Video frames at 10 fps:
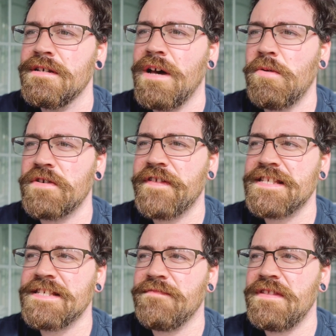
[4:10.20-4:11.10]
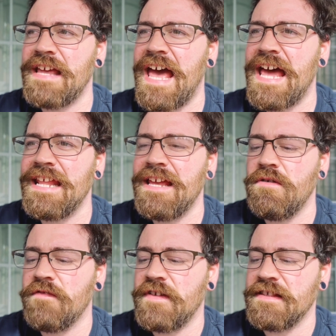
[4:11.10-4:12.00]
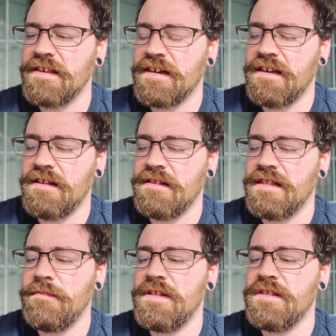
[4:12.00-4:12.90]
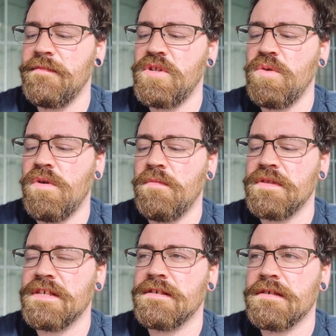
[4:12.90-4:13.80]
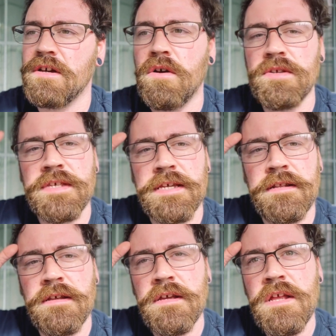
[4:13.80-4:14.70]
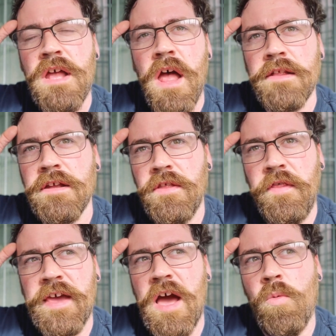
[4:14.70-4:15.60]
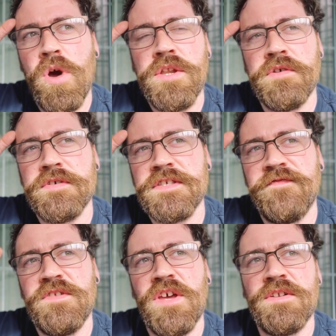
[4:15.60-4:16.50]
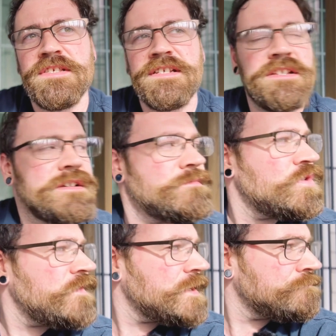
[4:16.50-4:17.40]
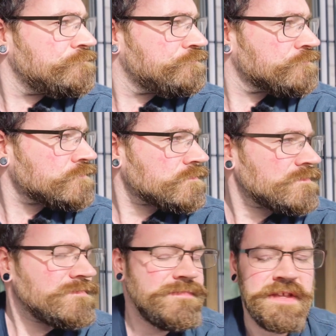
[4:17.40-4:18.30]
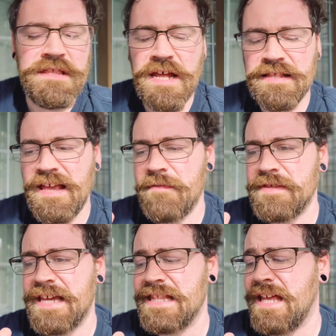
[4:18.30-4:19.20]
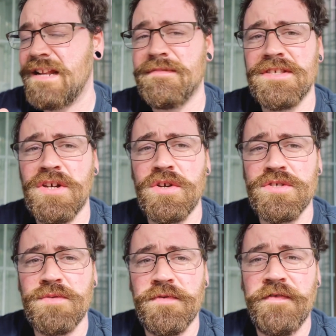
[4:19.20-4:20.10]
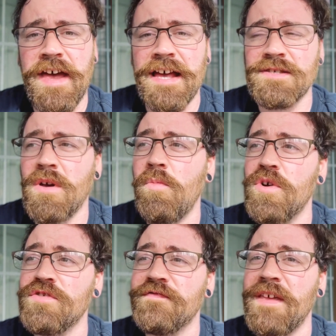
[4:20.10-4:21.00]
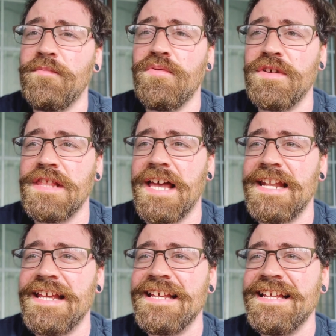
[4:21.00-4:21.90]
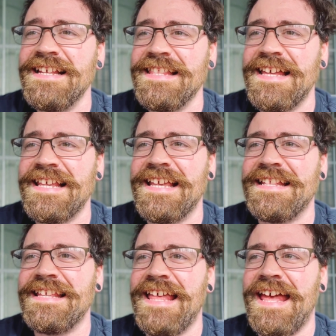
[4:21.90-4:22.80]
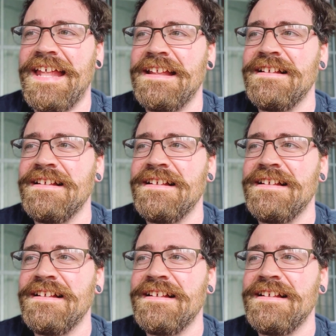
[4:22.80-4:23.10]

I wonder if that's something they add in, or if that's like a, let me do one with this cigar scene. The other thing I wonder is, if you notice in a movie, a lot of times they can light up the cigar super fast. So I wonder if they pre-light it, let it get to that